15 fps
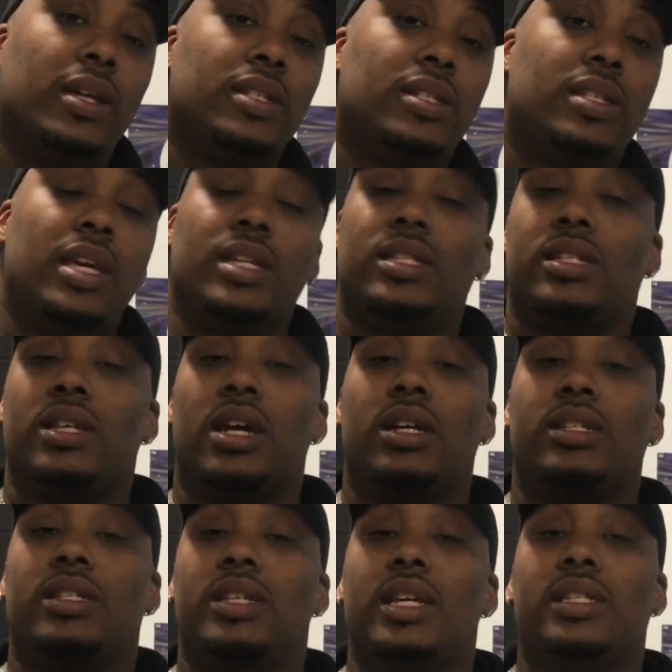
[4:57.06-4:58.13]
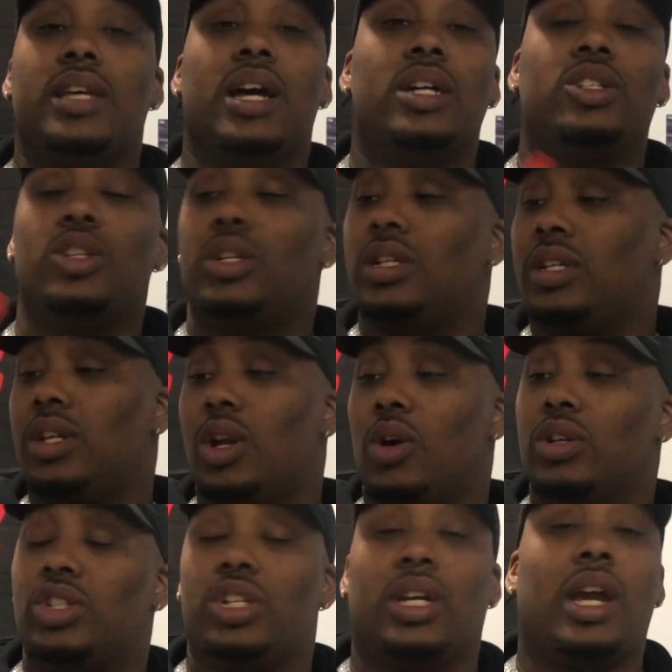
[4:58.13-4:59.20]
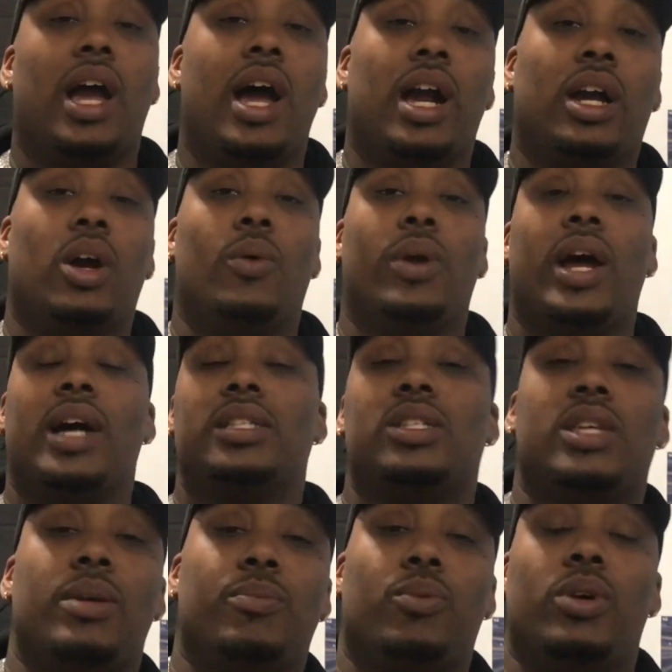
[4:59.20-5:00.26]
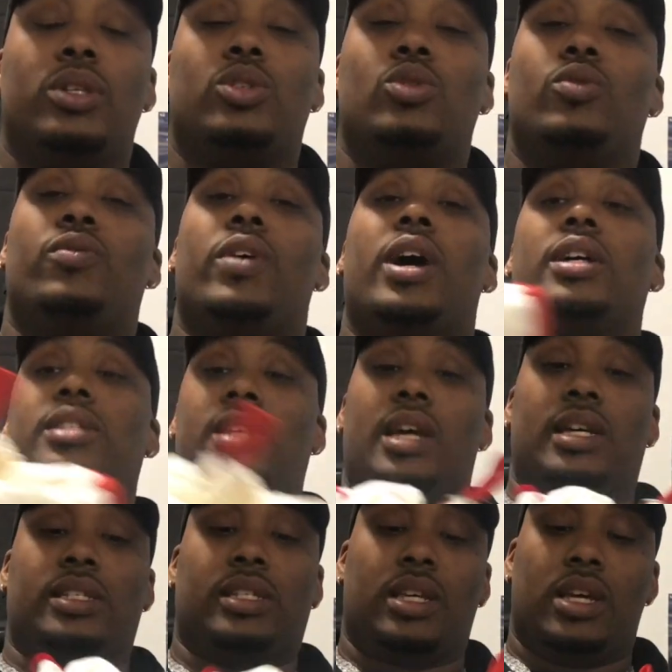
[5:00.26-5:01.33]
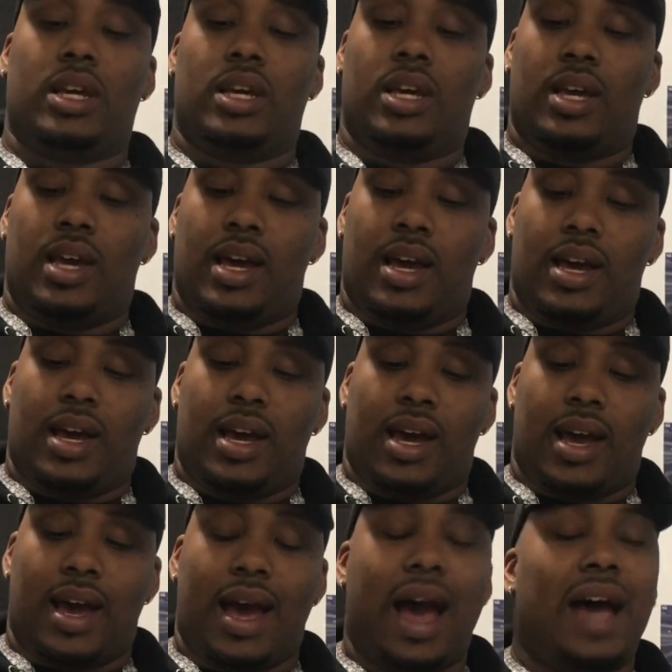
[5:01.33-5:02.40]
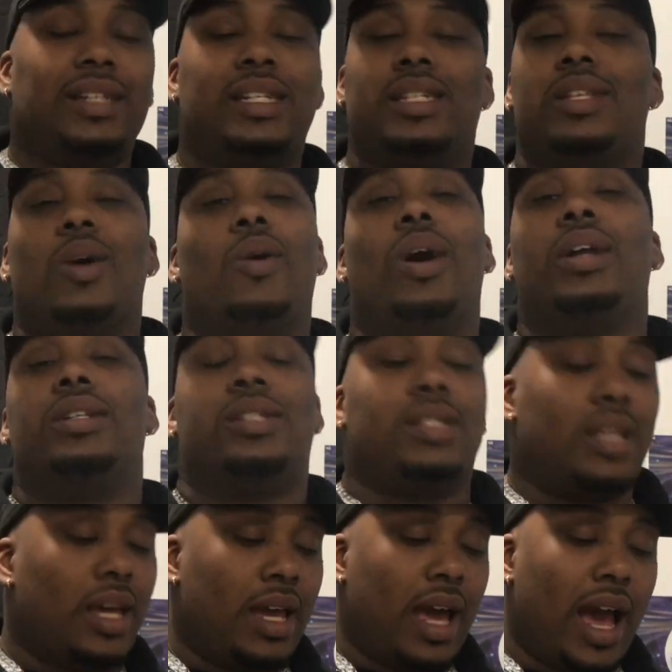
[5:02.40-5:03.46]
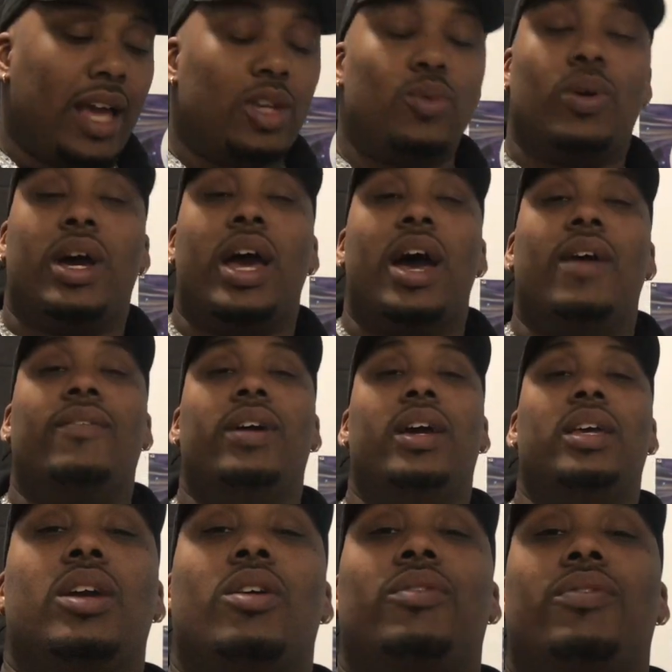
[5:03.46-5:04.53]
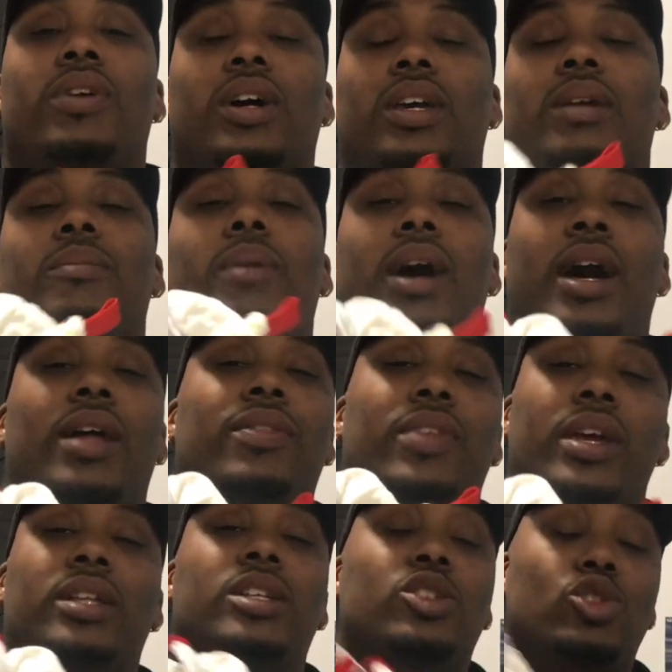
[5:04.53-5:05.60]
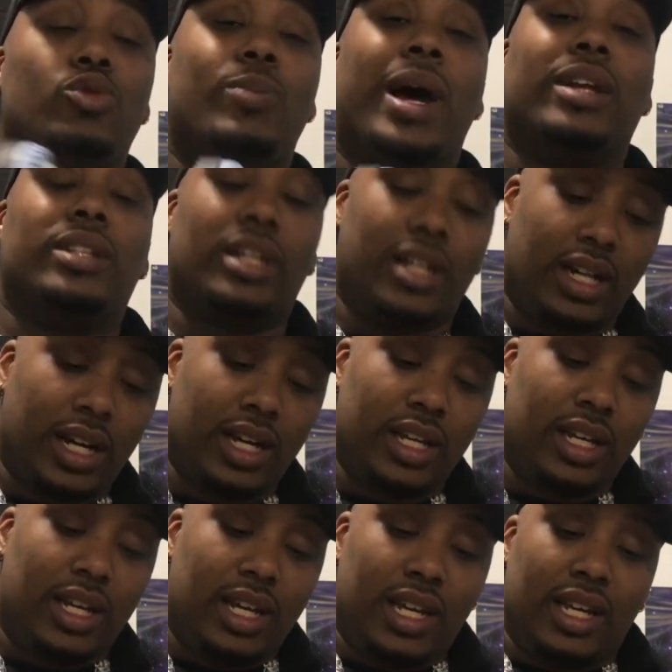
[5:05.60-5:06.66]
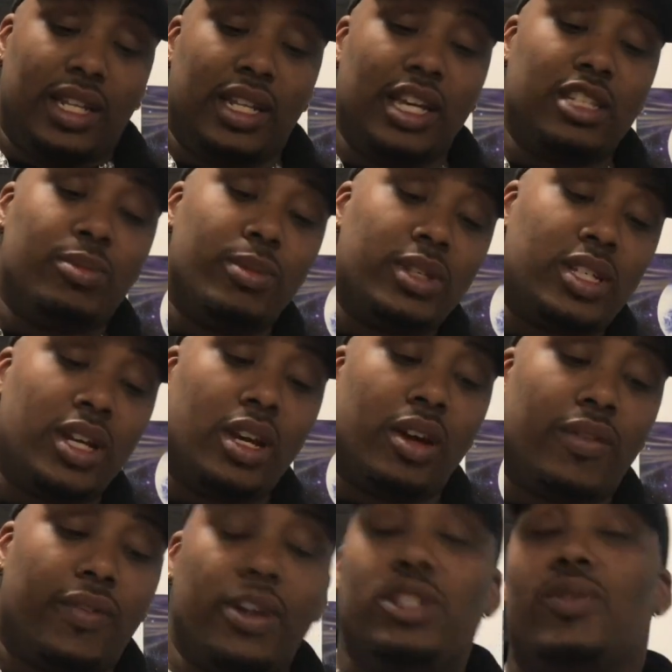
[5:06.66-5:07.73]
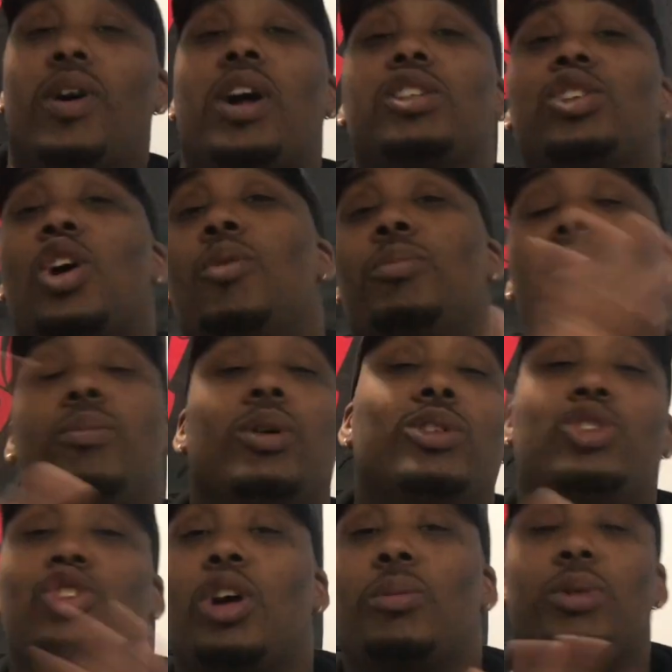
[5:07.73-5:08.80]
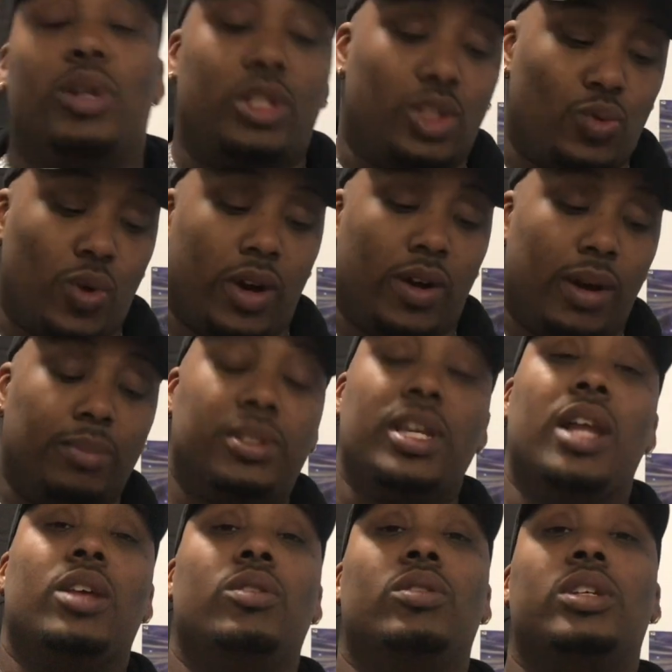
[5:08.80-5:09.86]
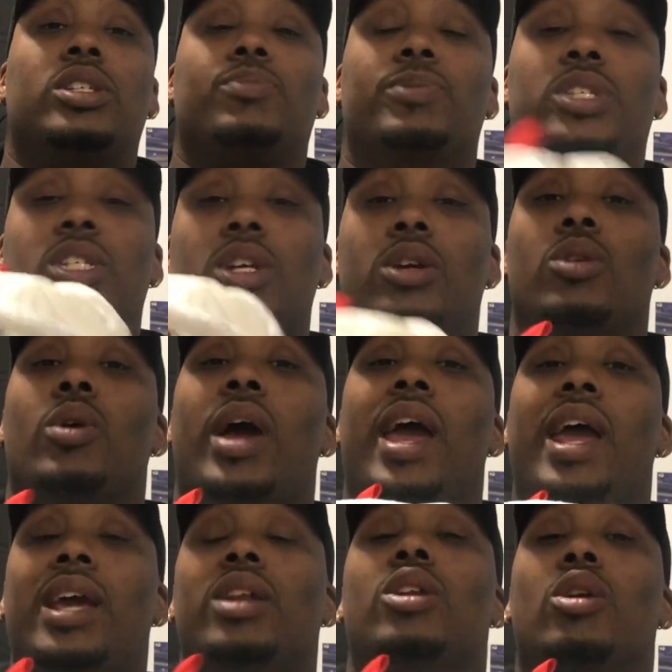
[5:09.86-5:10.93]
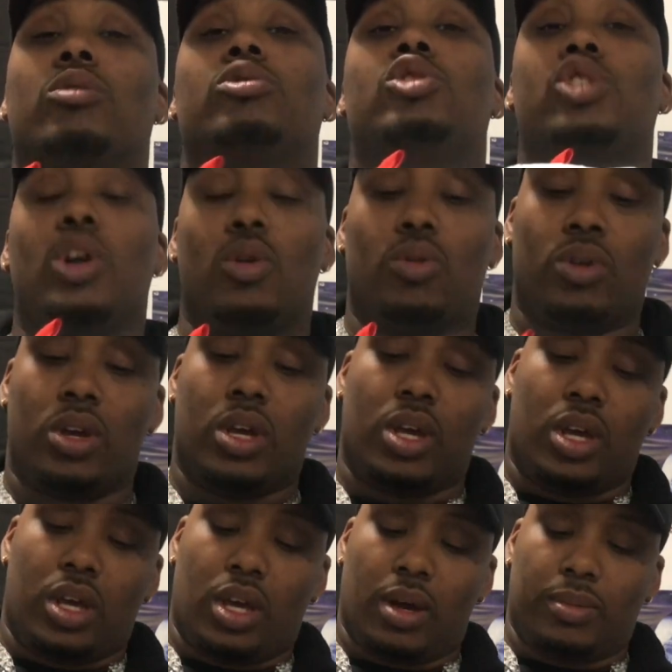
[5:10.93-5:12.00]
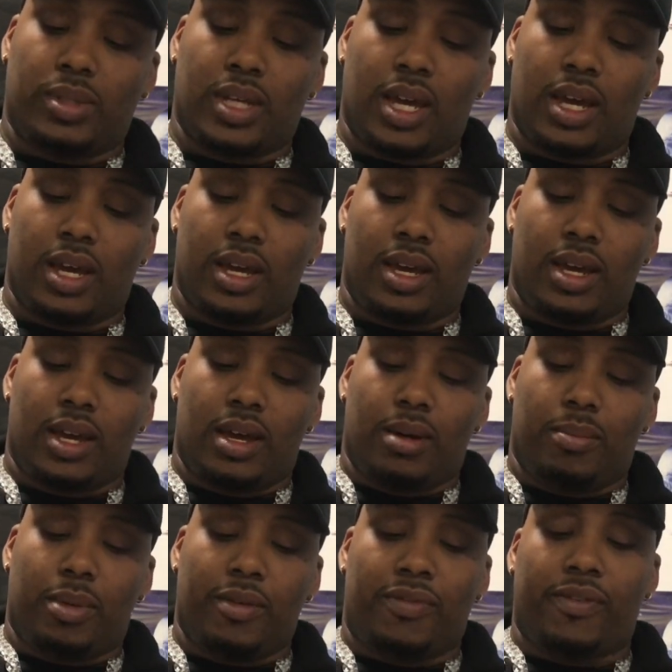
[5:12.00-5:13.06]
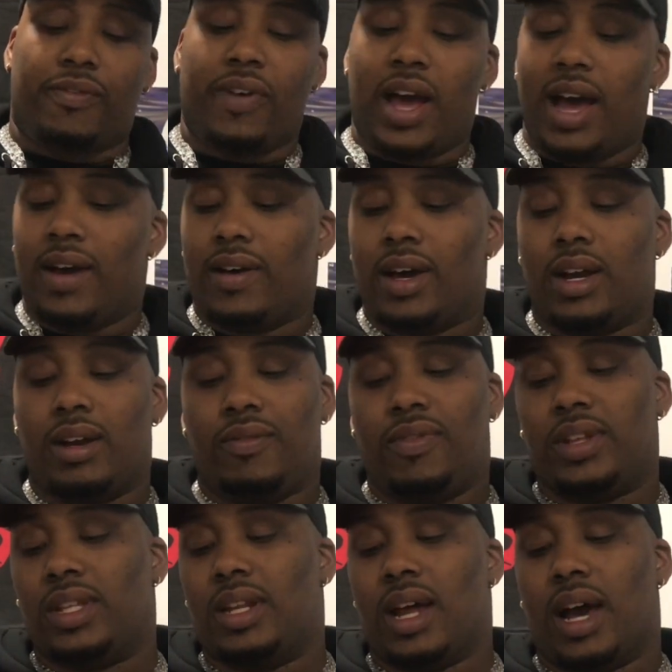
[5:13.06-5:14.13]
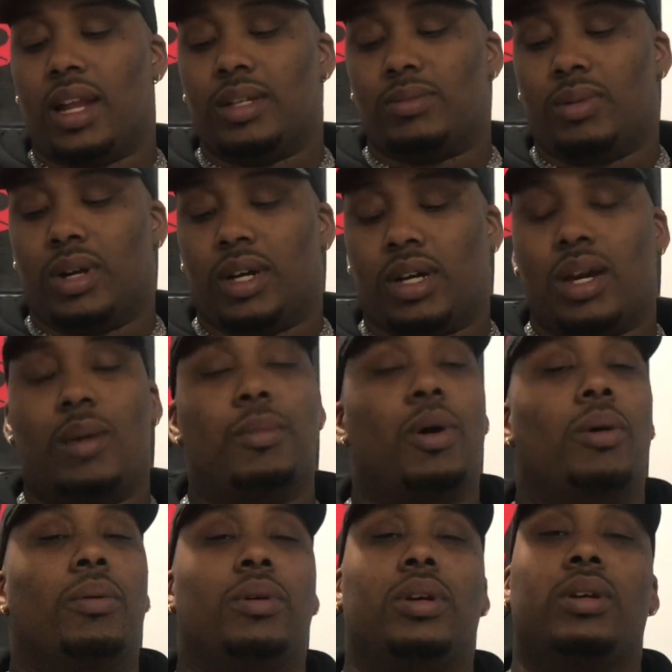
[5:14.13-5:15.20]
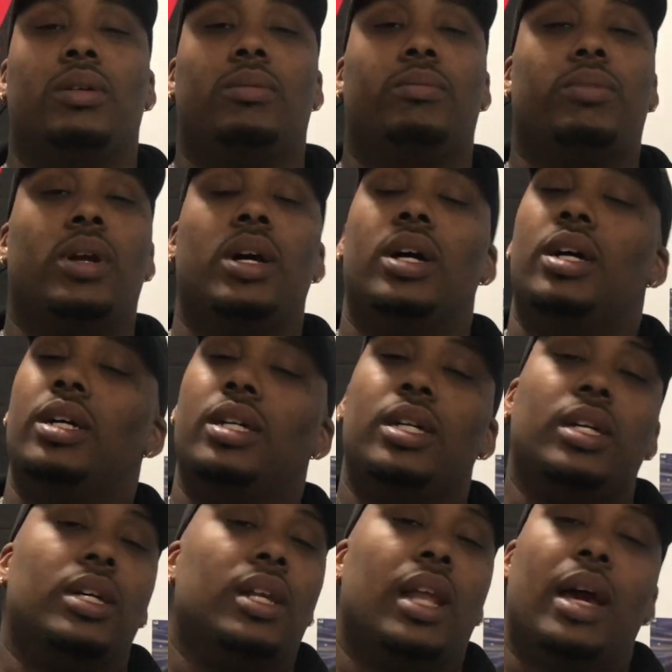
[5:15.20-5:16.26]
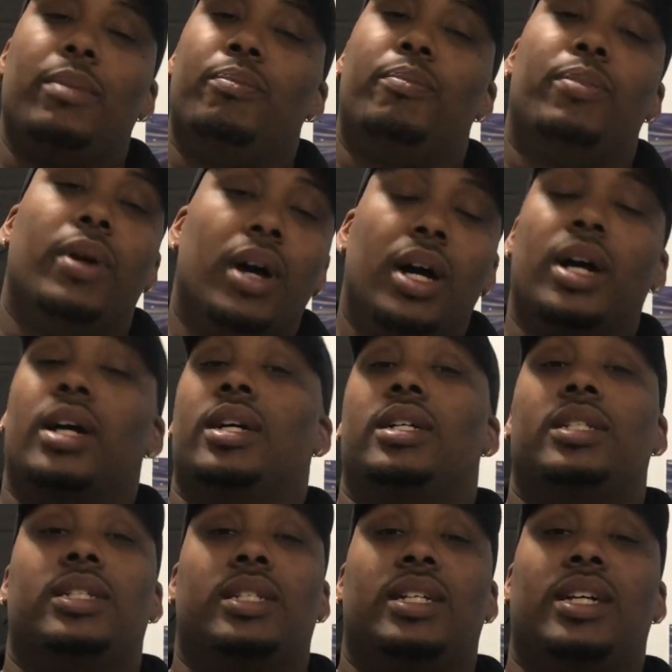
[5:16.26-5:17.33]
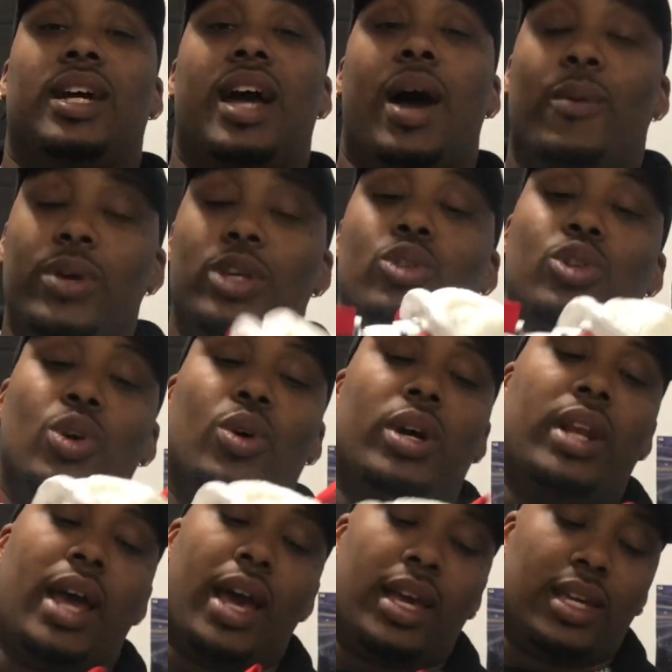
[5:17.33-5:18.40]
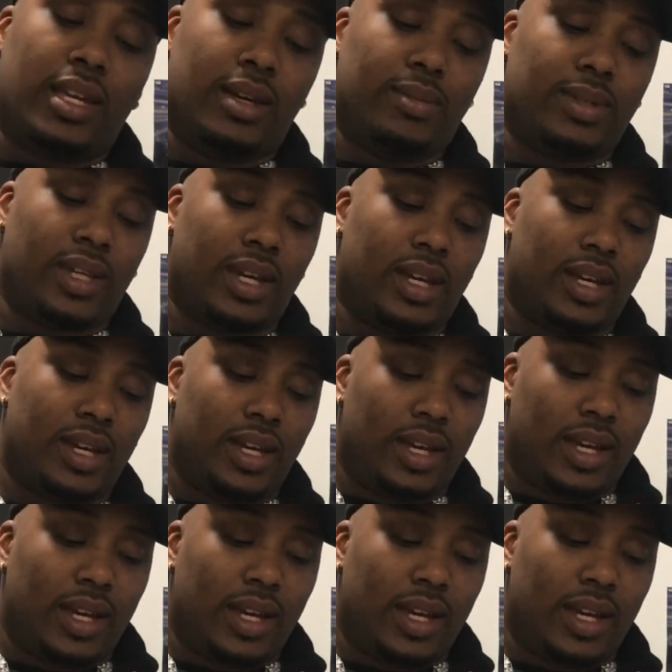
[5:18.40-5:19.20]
$600, in Chicago without 10.25 tax. I just don't understand how you would ever your fucking mind think that you got to cut this material. First of all, it's gonna be more trouble than it's worth. I'm telling you, this material ain't no joke. You know what I'm saying? But for $550, bro, come on, bruh. Like, bruh, how are you doing that? You know what I'm saying?